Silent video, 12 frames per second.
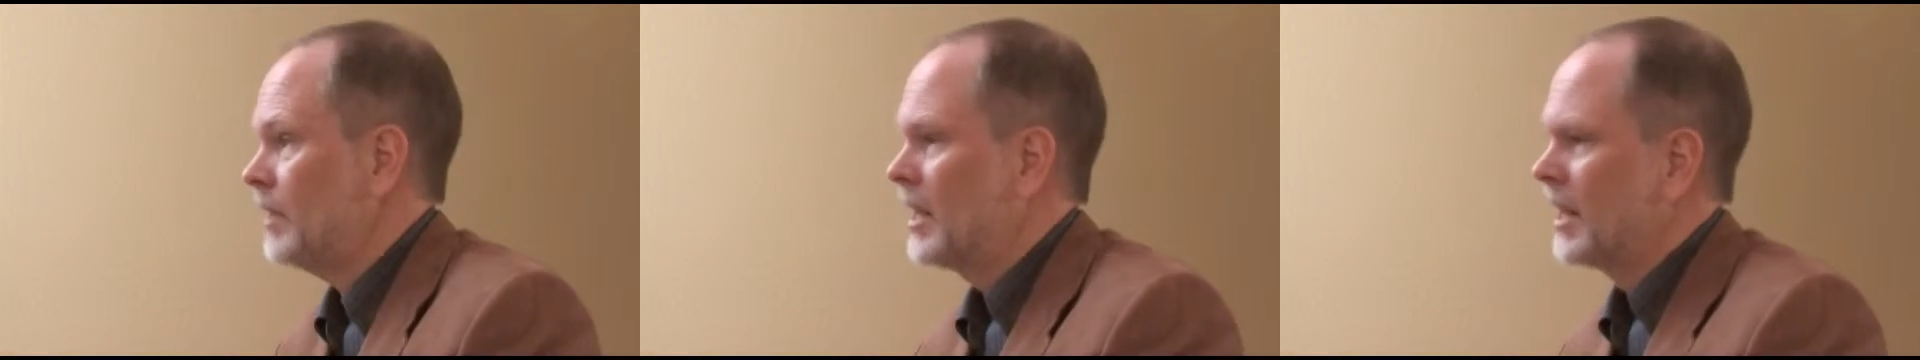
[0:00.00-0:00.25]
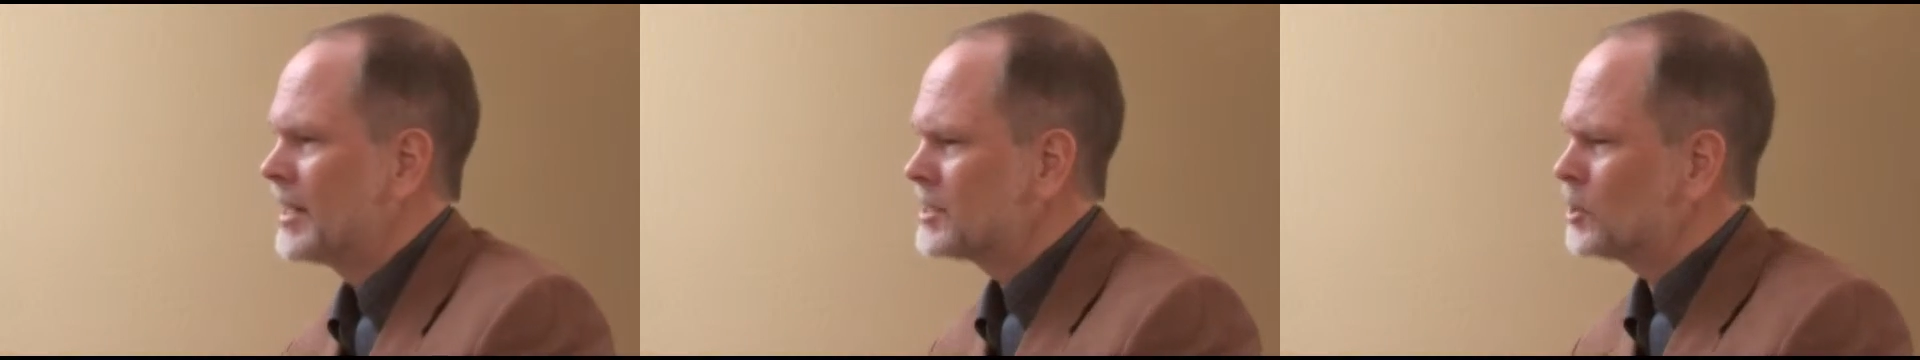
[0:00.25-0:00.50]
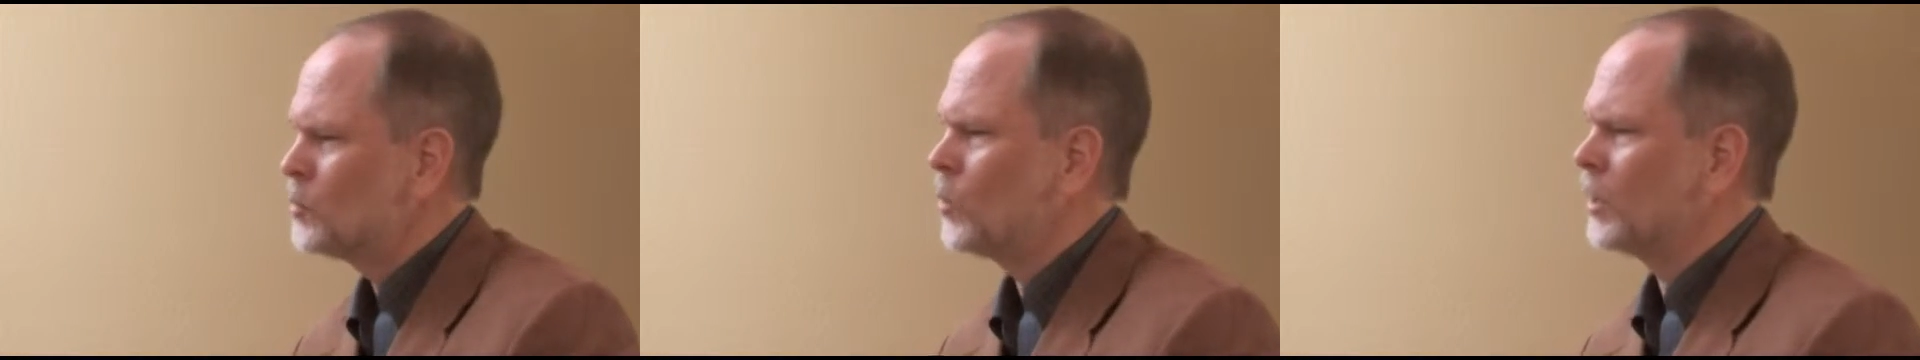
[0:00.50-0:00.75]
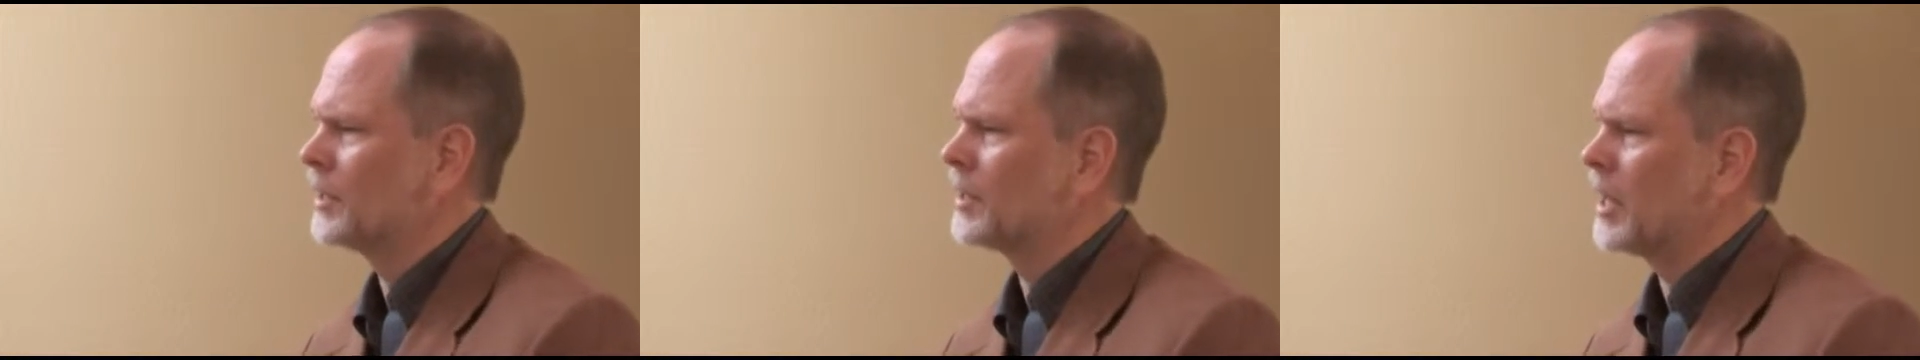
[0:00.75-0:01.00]
Lesson
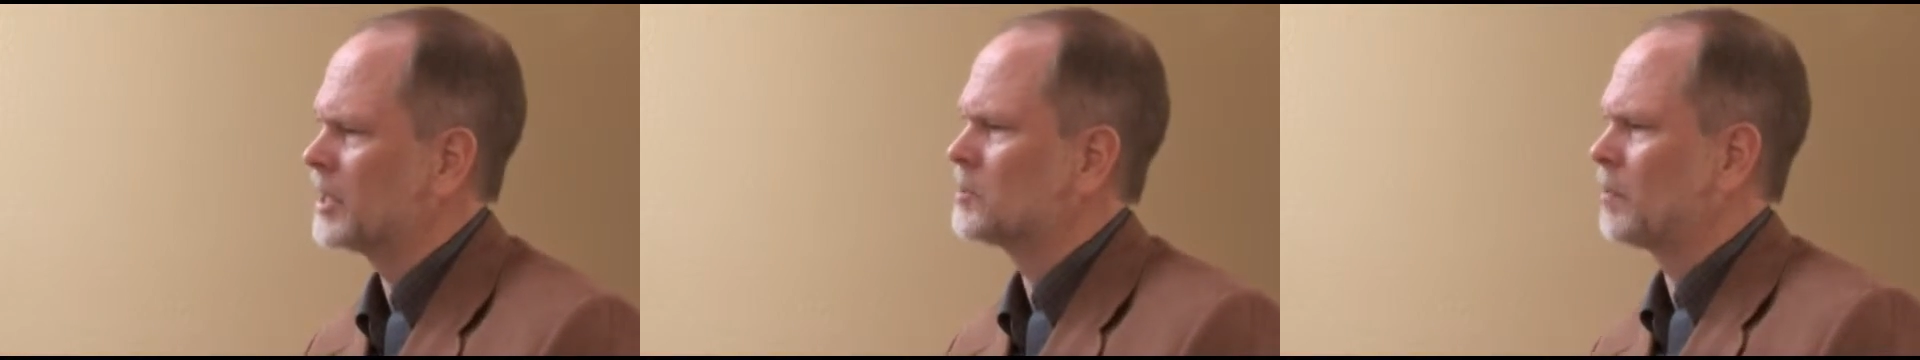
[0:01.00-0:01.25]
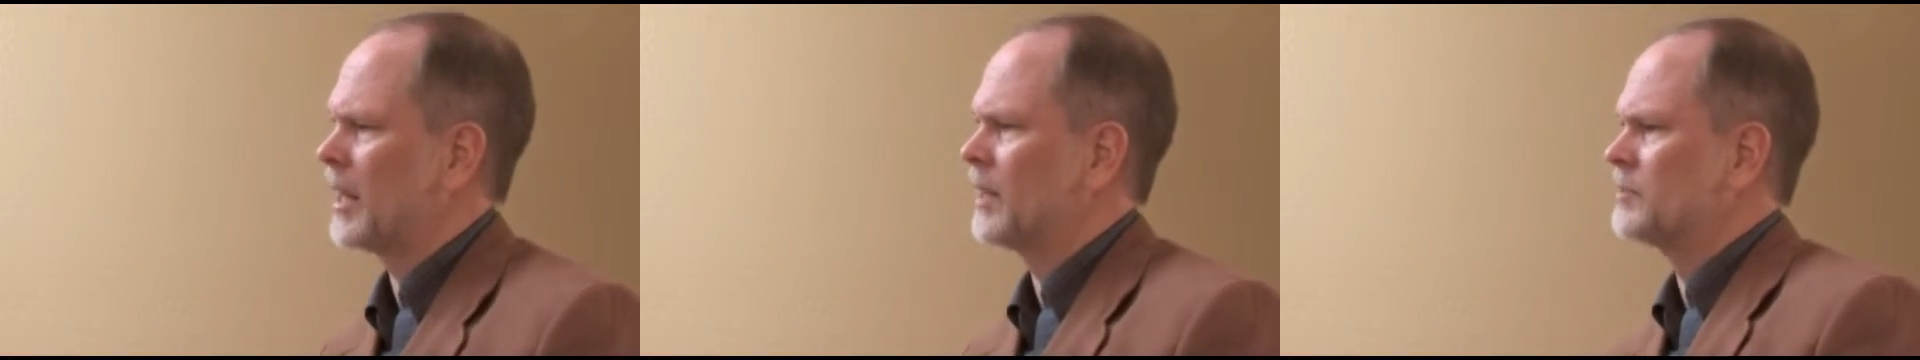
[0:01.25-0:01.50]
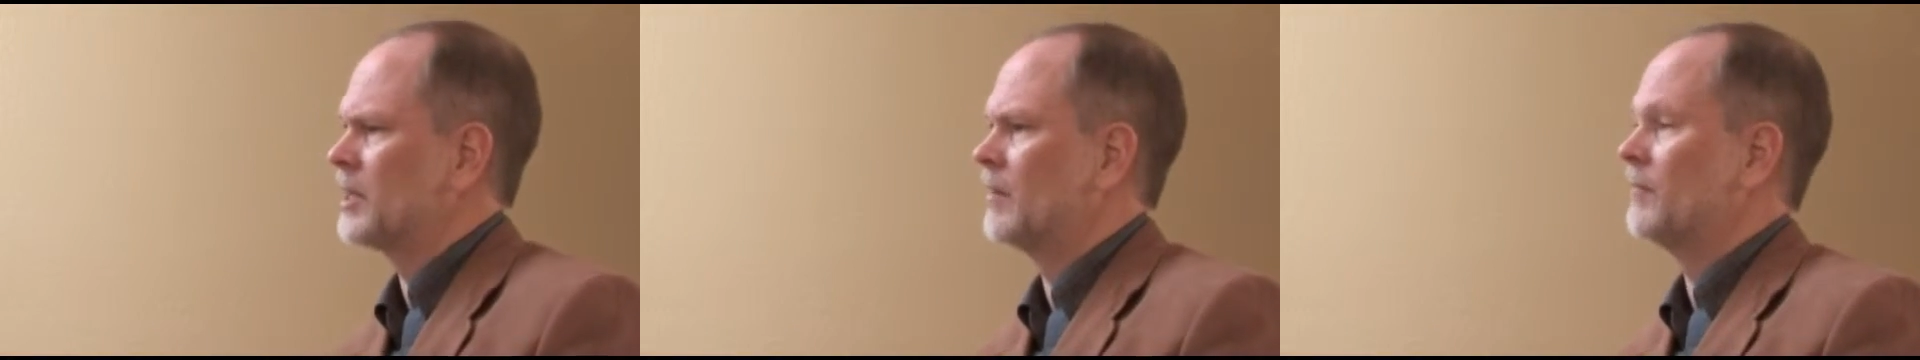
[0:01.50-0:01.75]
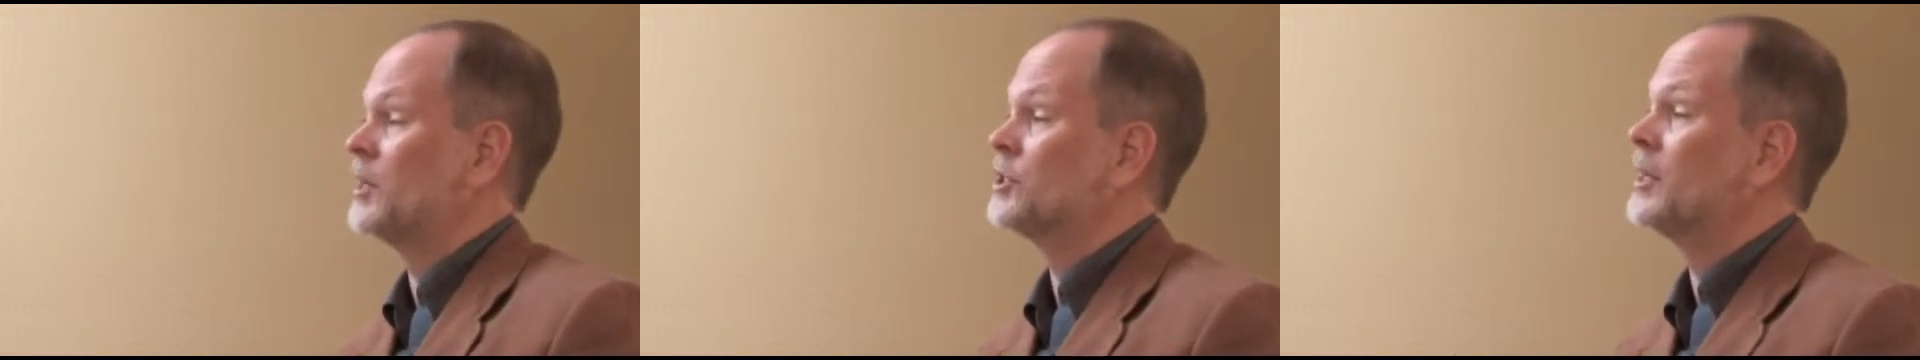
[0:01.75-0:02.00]
1, God's Plan of
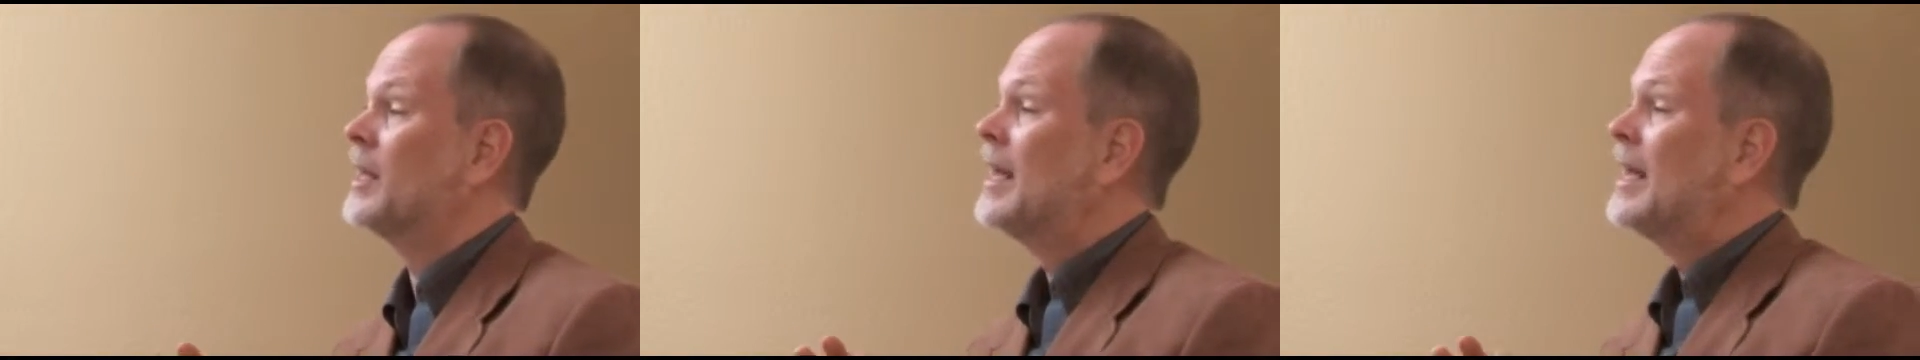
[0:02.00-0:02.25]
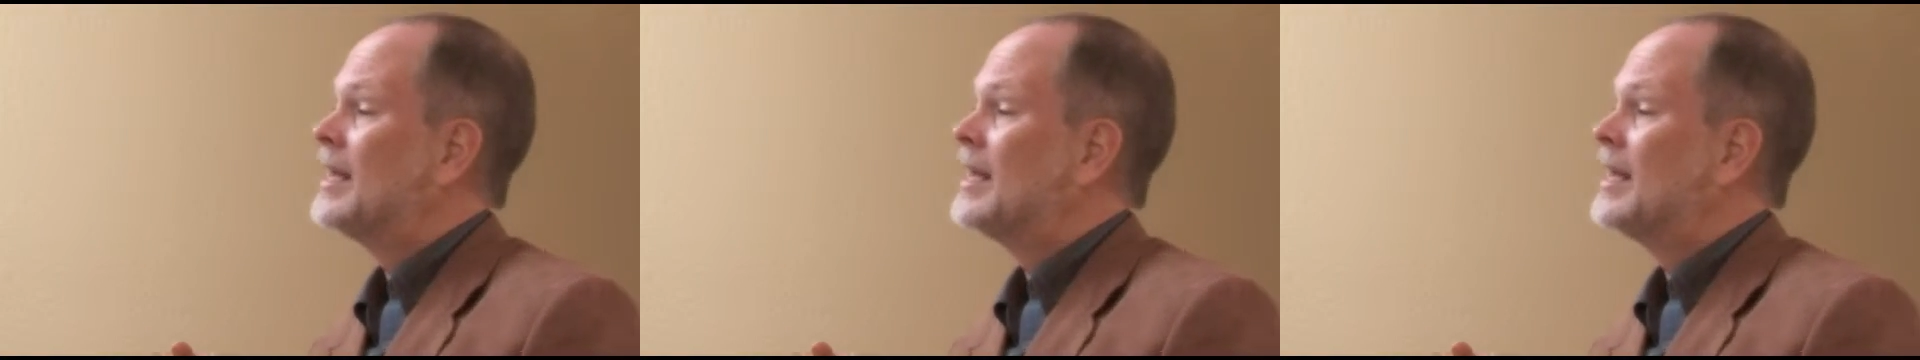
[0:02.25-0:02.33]
Salvation,